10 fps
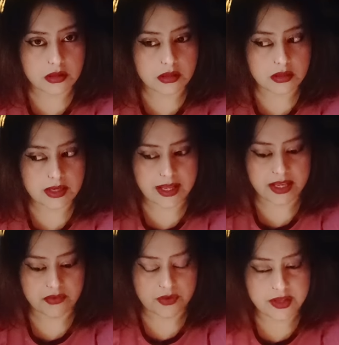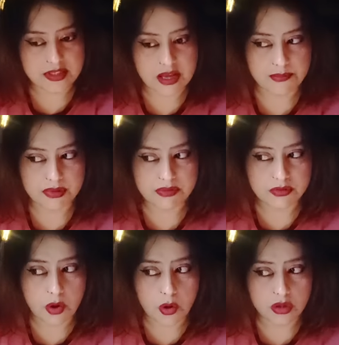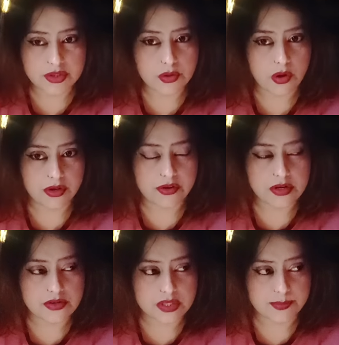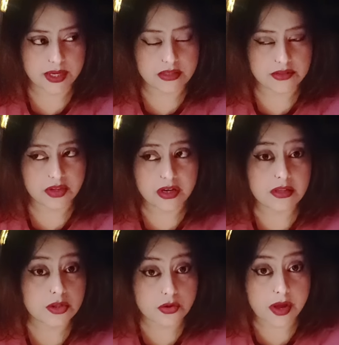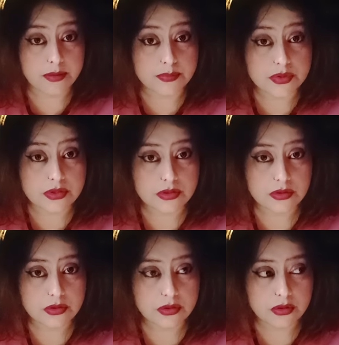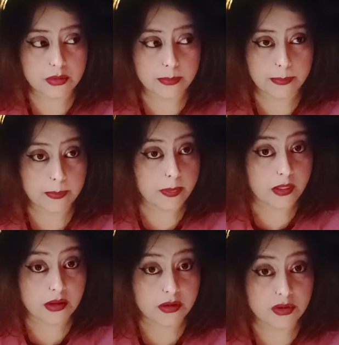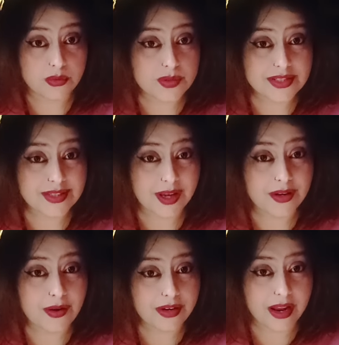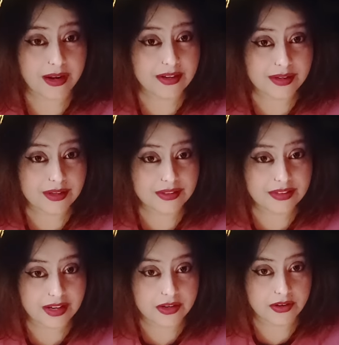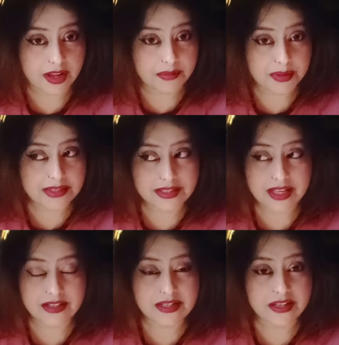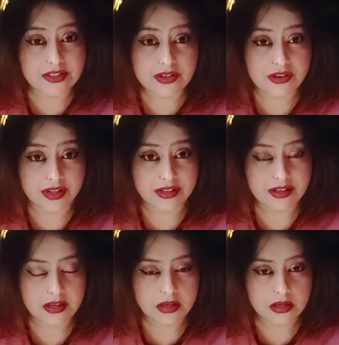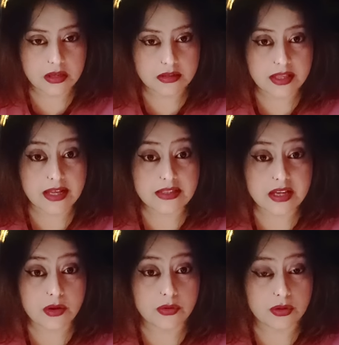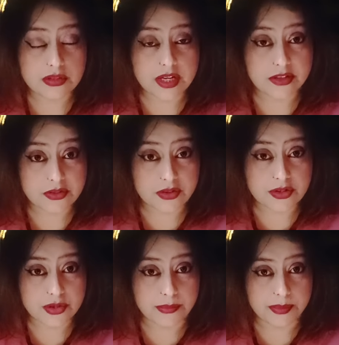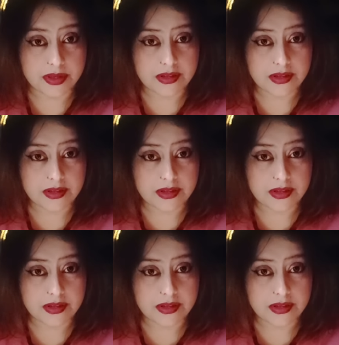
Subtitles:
Like, for example, with all due honor and respect, there are tribes. You just cannot enter in that tribe. It's their territory. That's how your territory should be.